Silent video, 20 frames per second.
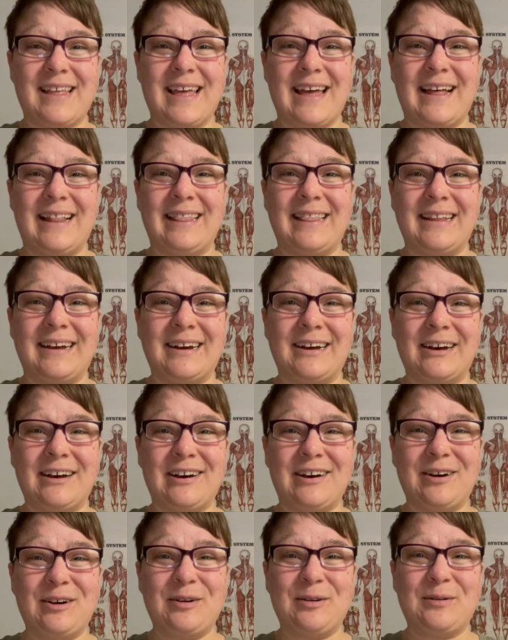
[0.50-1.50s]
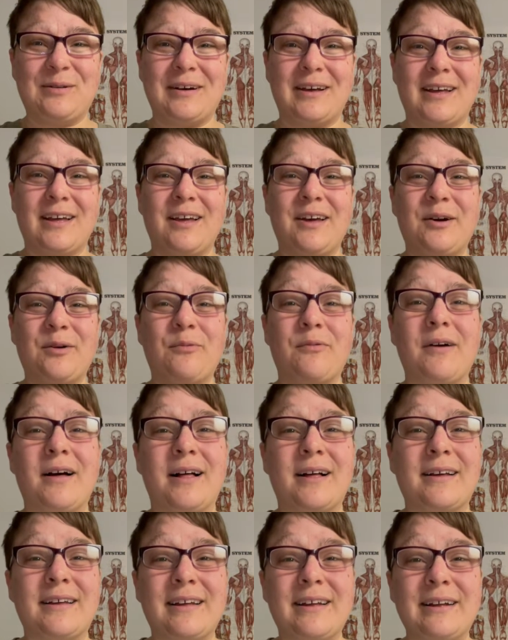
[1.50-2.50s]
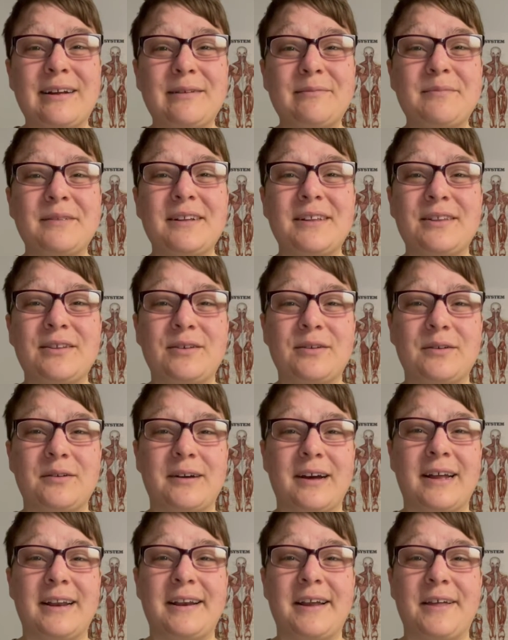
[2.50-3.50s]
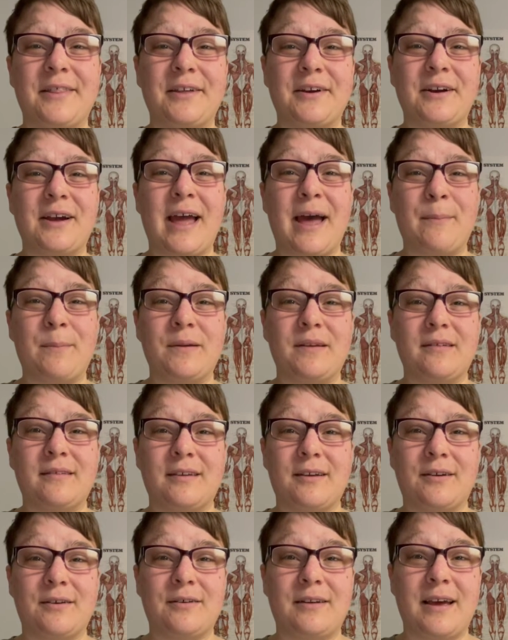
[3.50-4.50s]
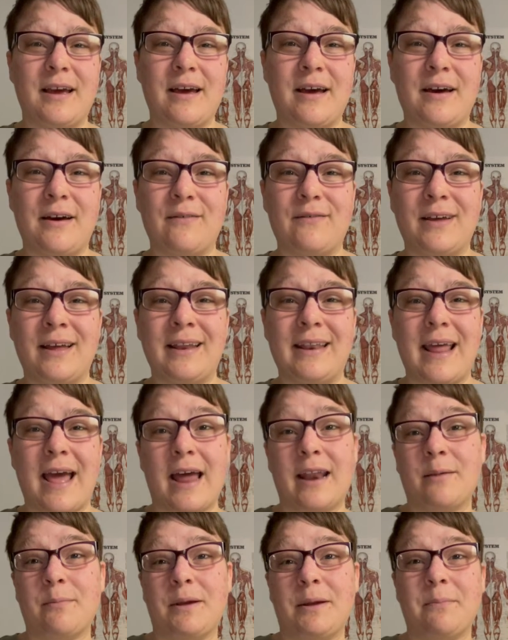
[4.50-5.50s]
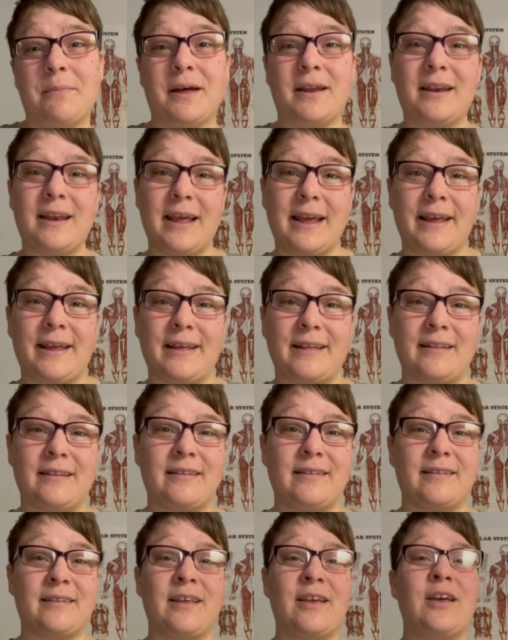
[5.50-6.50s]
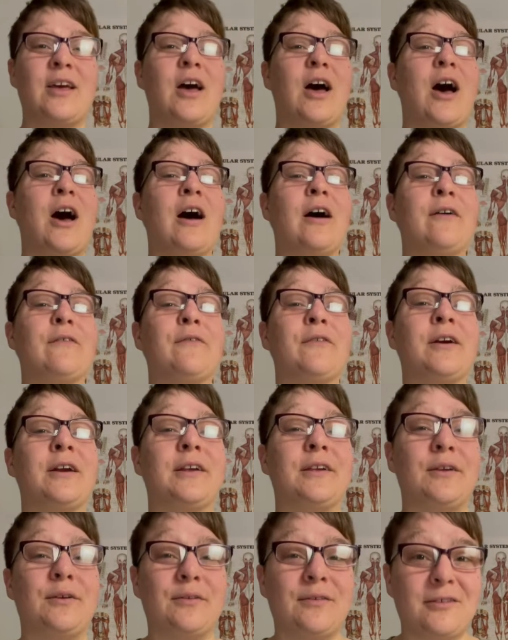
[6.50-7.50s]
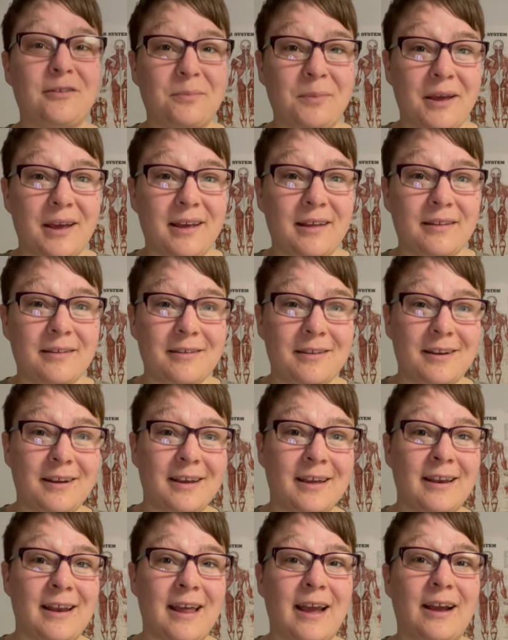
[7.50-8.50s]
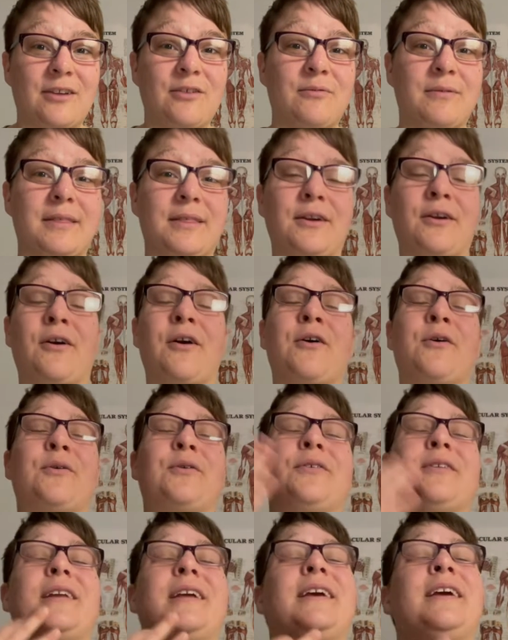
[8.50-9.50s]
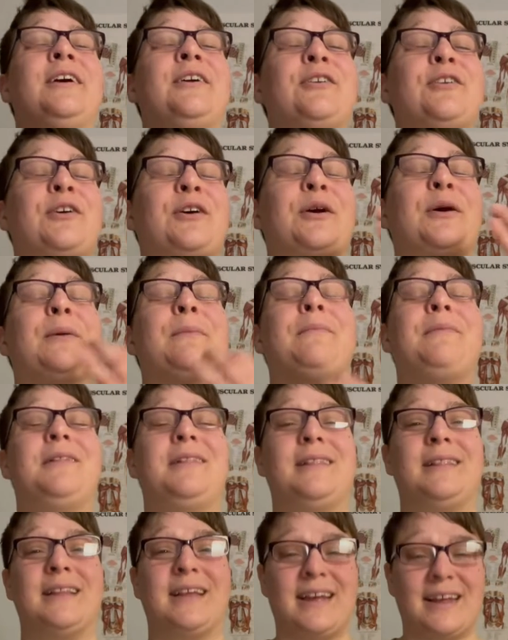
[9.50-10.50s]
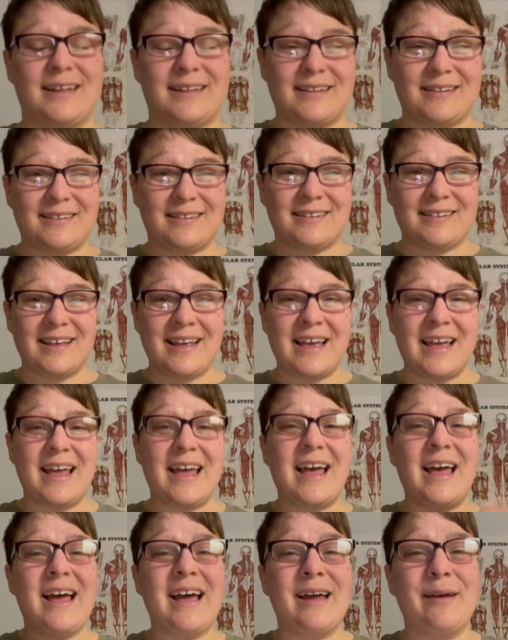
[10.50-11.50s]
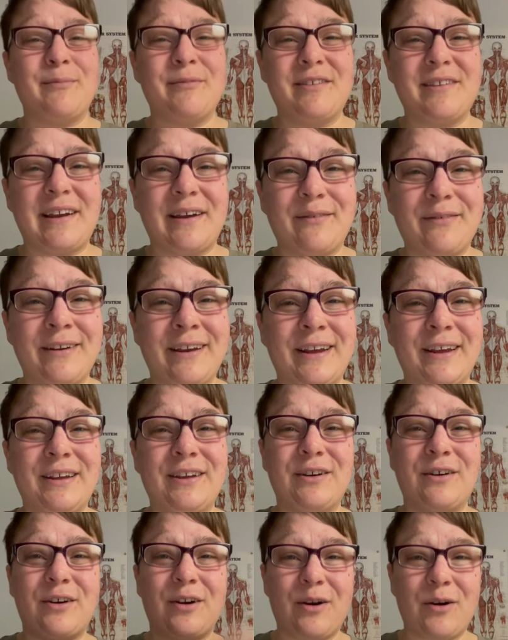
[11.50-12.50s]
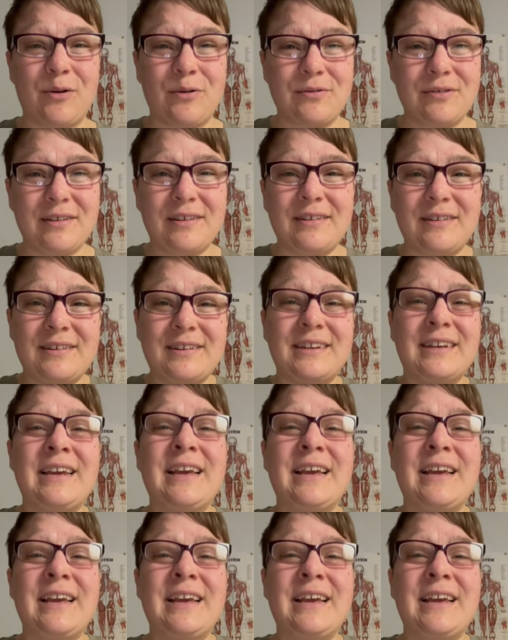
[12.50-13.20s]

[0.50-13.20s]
Hello! Welcome to another episode of Anatomy Mondays, offering you space to connect with your own inner place. I'm Stephanie, your host,